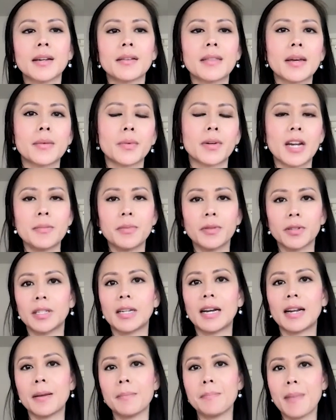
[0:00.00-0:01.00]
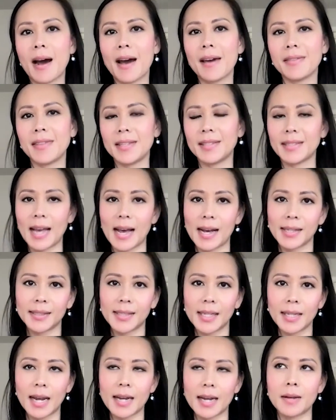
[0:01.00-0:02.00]
then we're able to kind of buy these
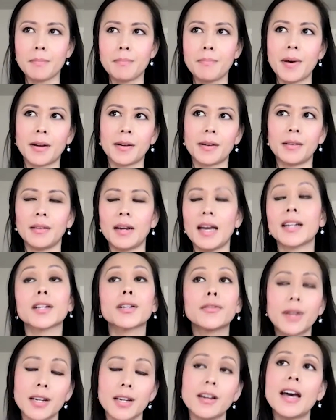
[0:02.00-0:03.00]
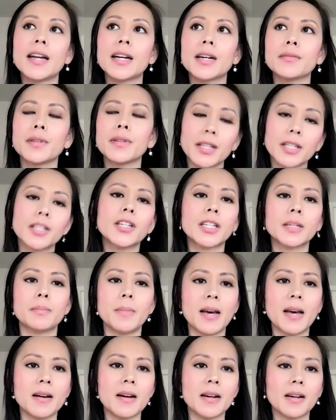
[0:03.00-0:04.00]
assets at a really good
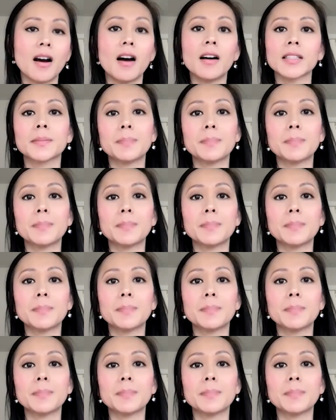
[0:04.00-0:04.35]
cost